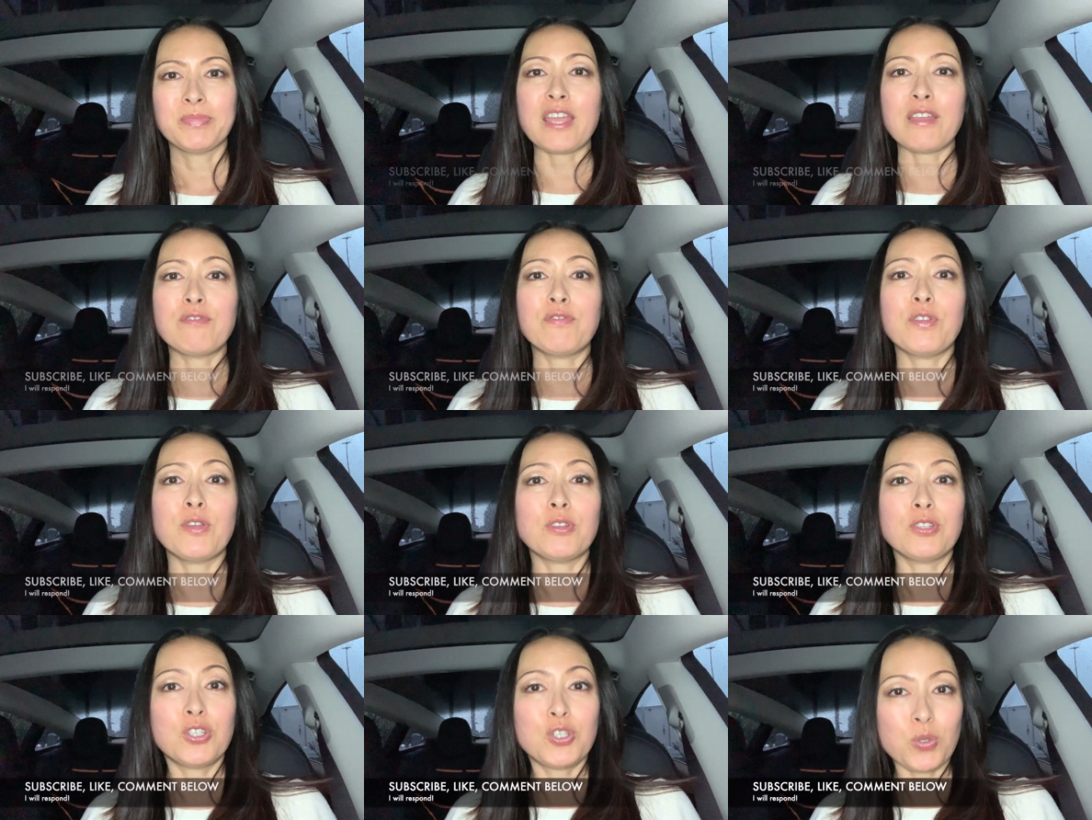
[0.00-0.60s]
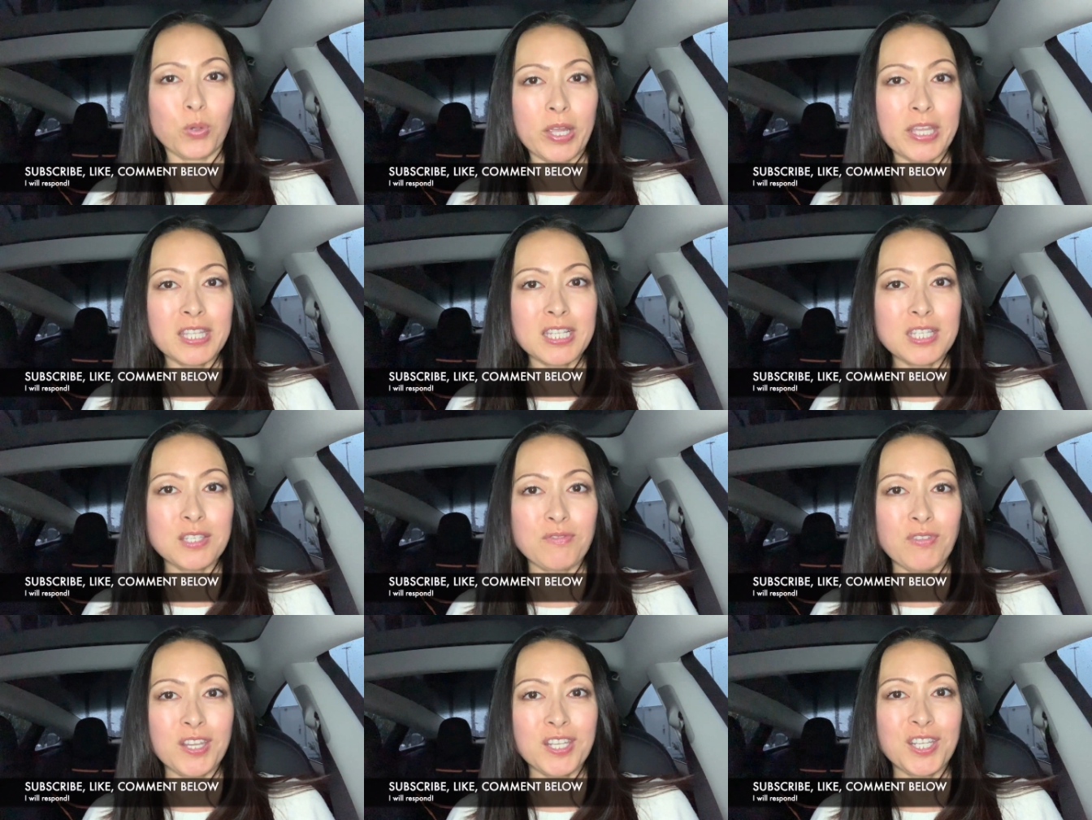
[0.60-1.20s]
If you enjoy
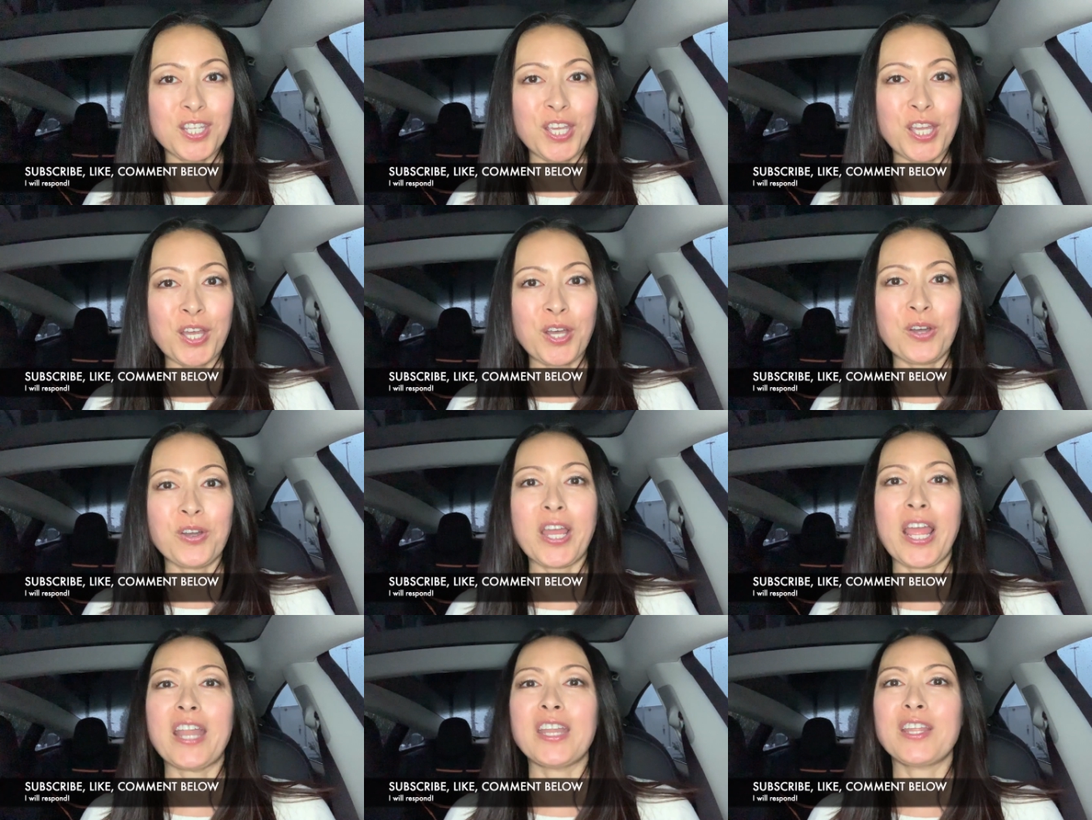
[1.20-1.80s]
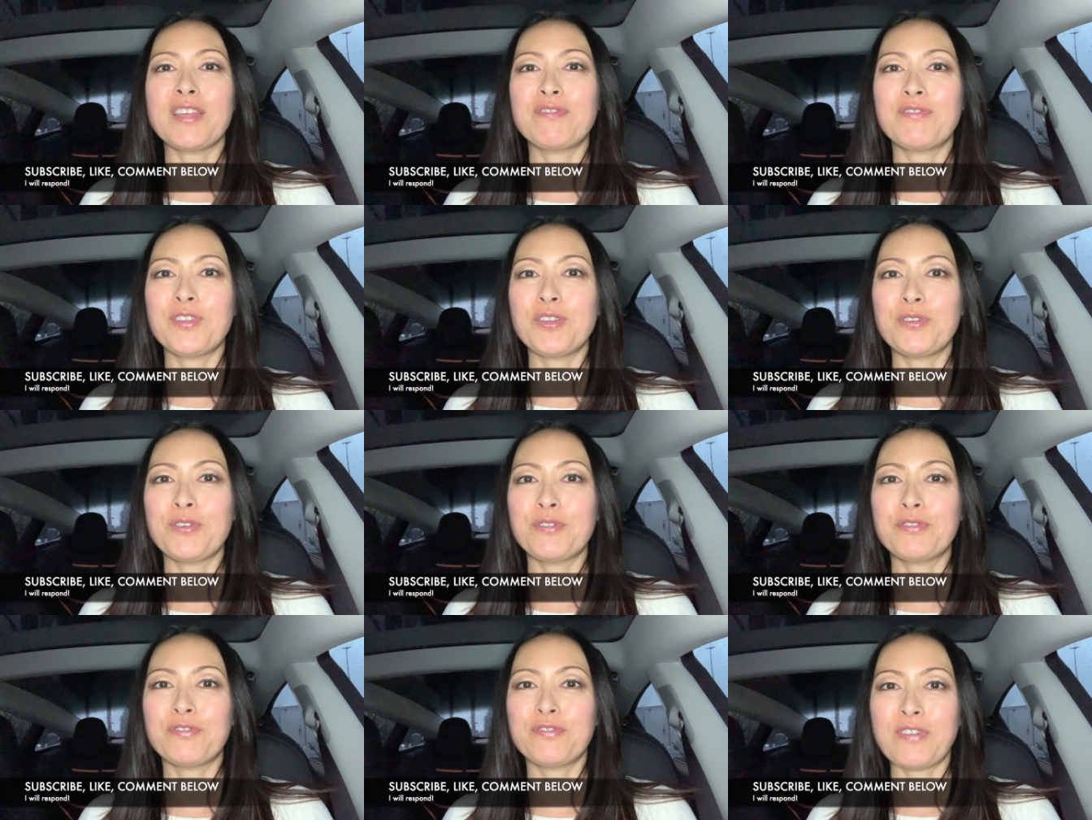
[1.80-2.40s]
this video and if
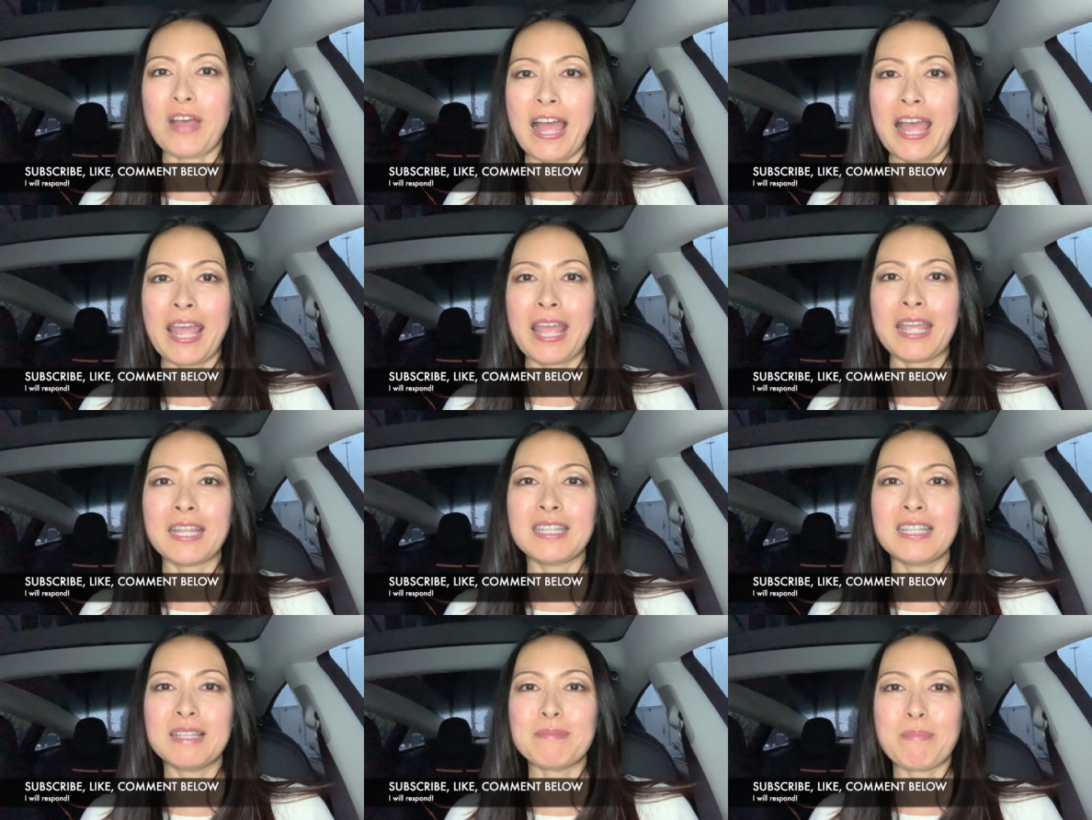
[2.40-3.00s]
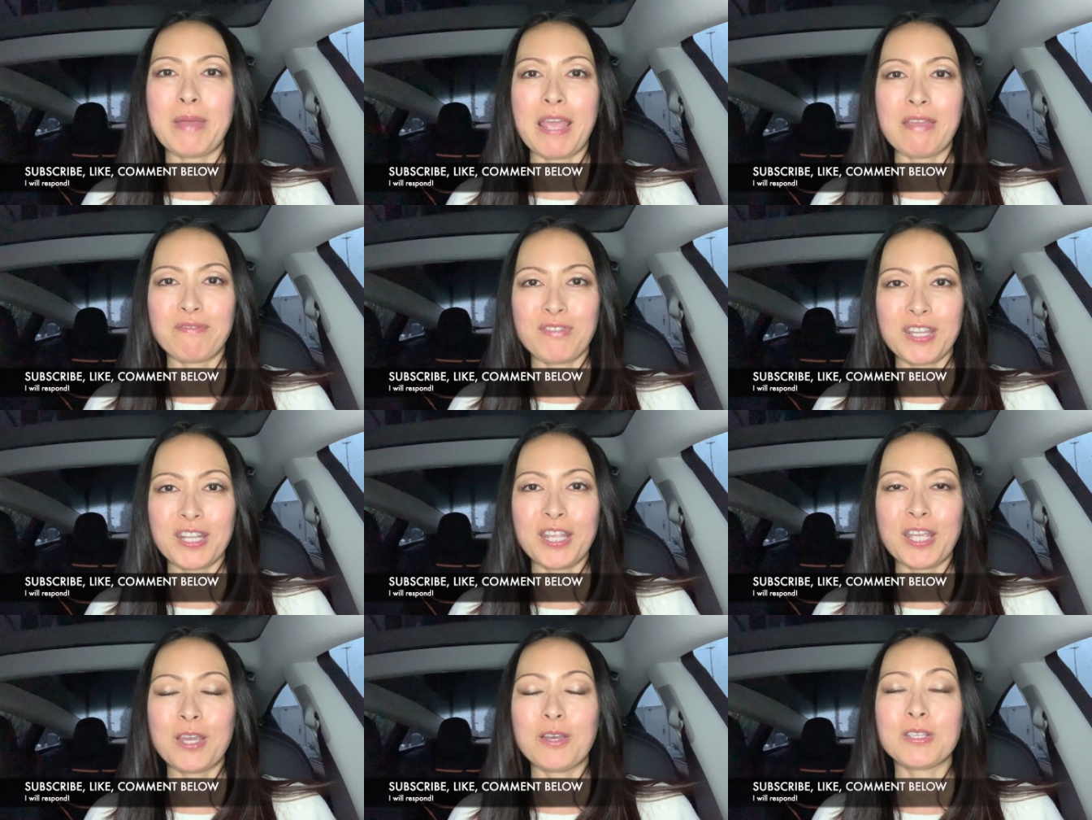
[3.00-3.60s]
you find my
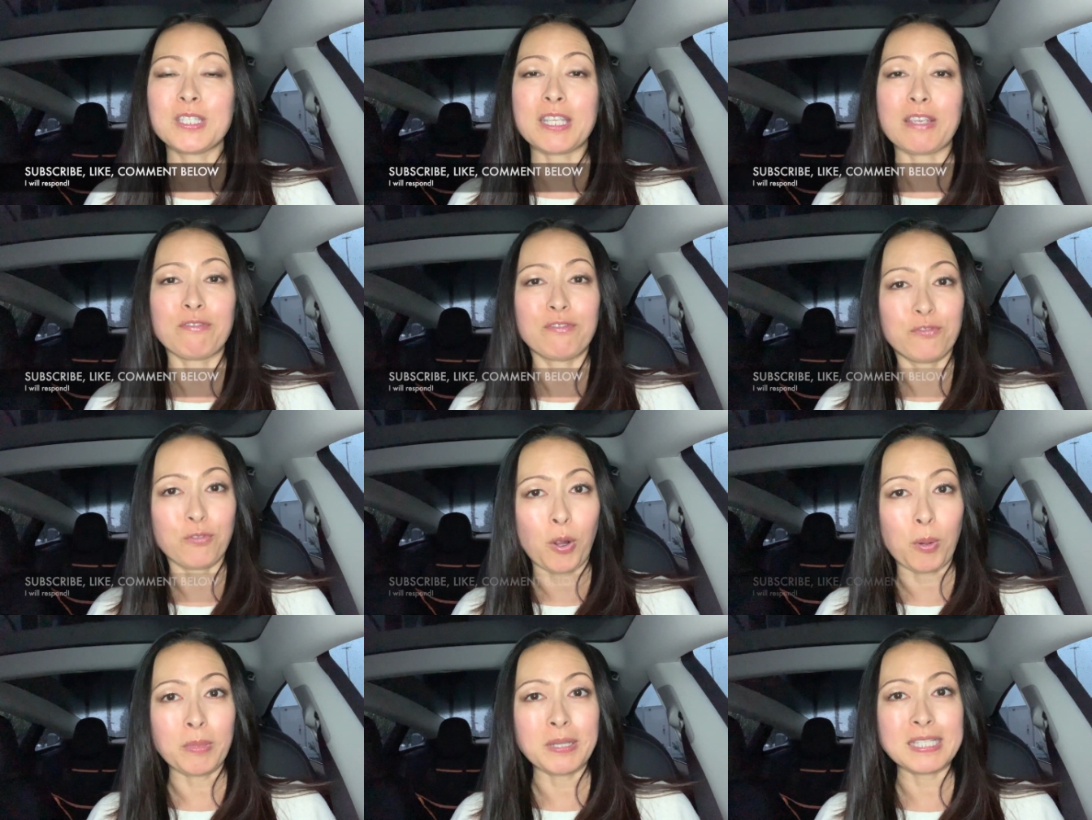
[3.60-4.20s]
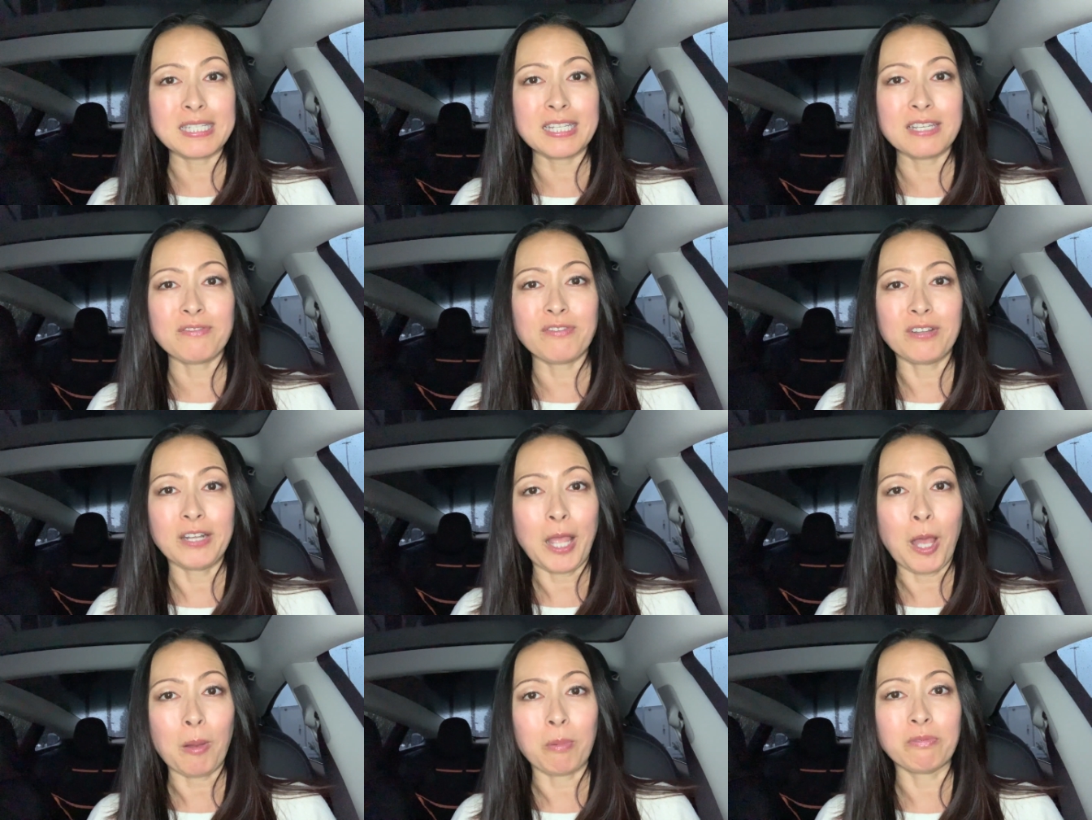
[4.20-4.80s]
videos informative
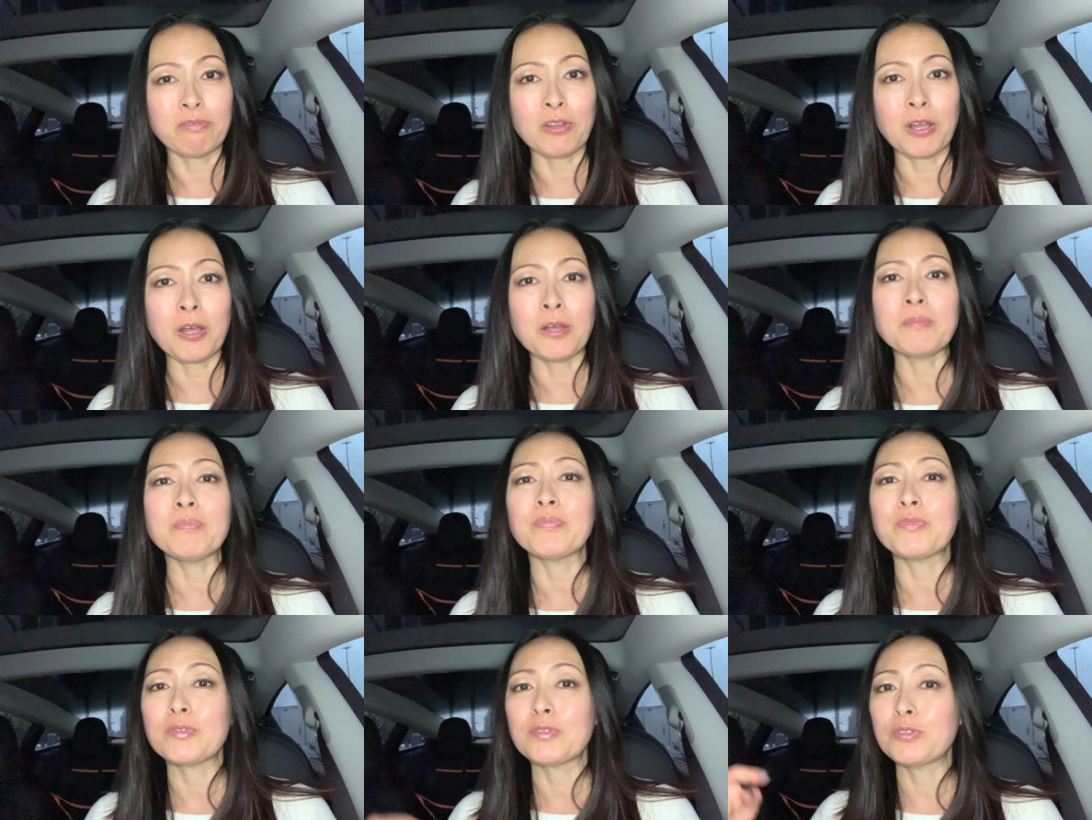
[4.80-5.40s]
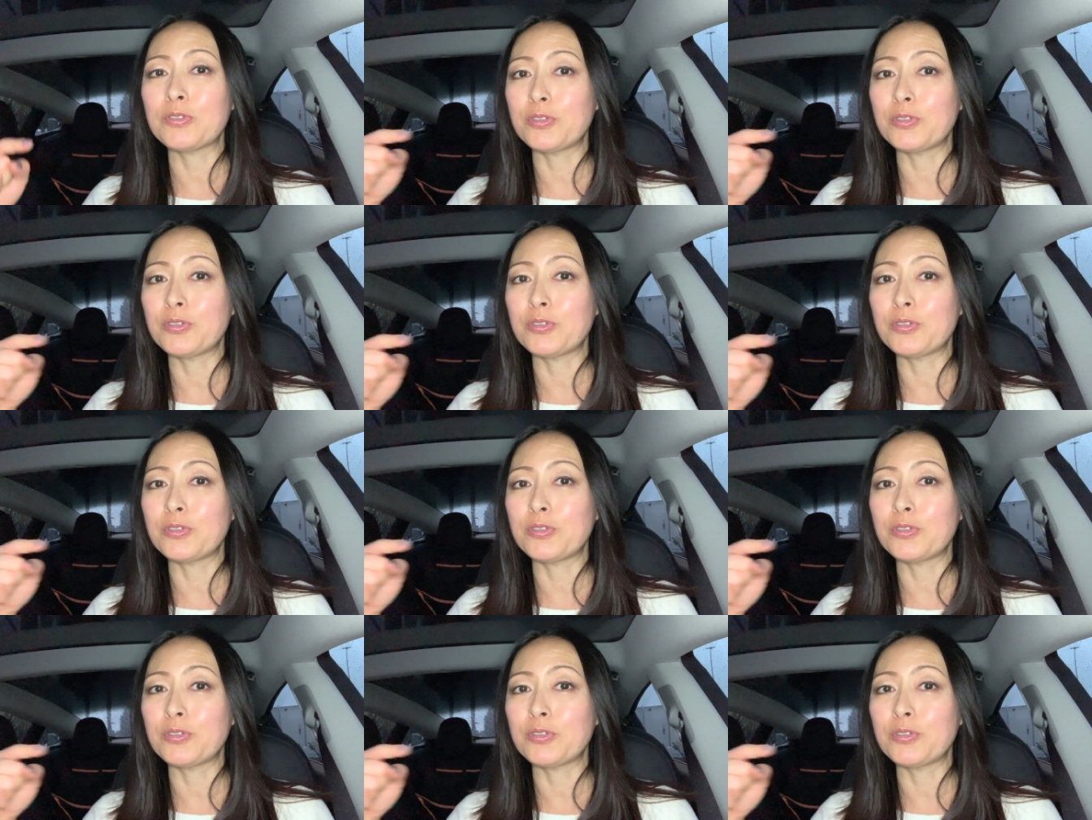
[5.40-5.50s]
and helpful,